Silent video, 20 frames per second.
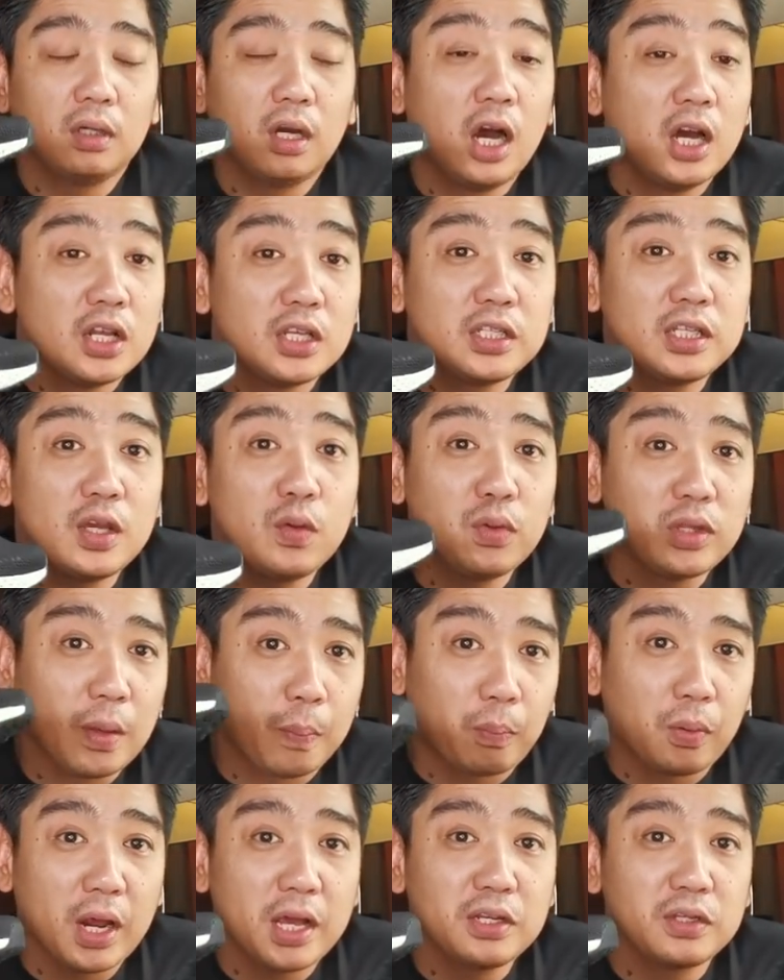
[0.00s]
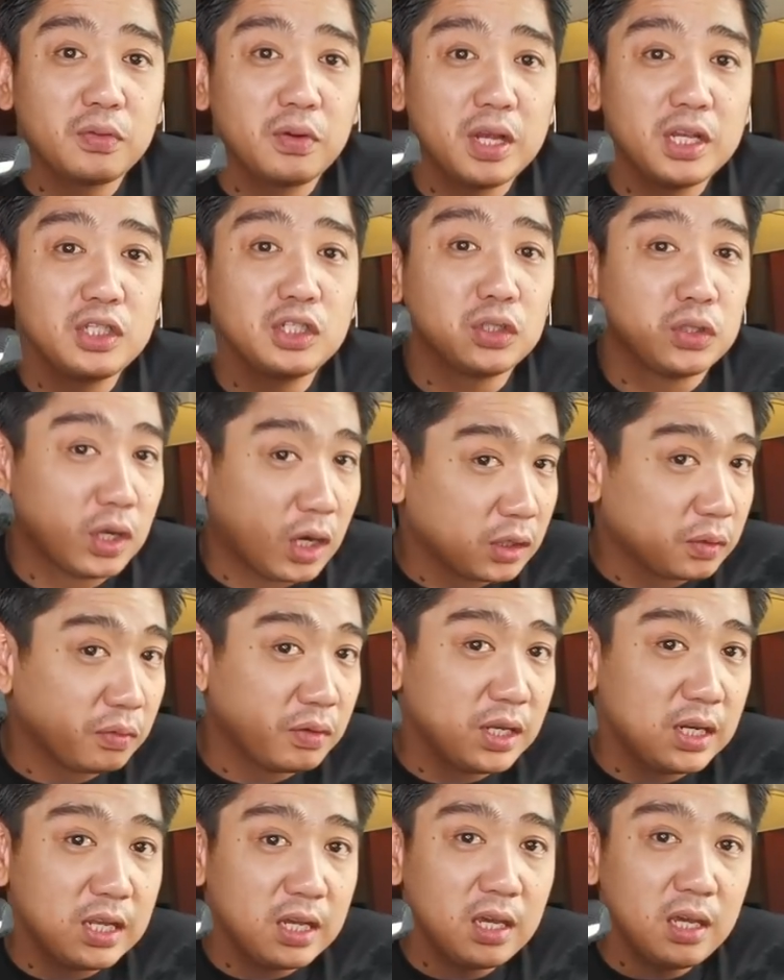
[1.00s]
Honestly, with the price range, not
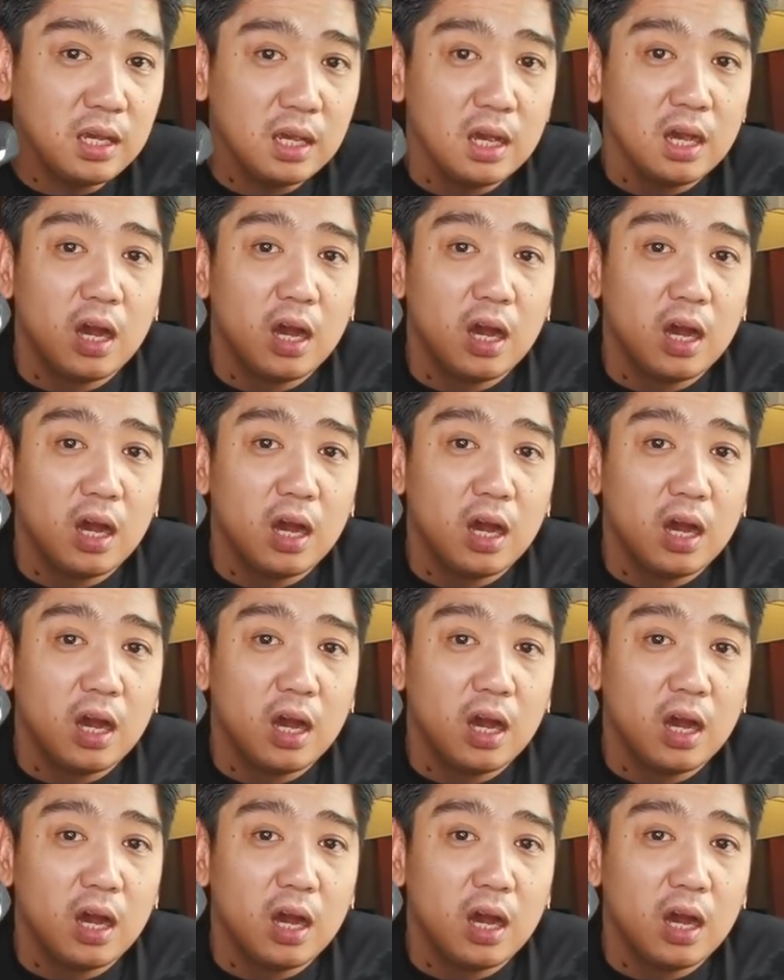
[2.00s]
really.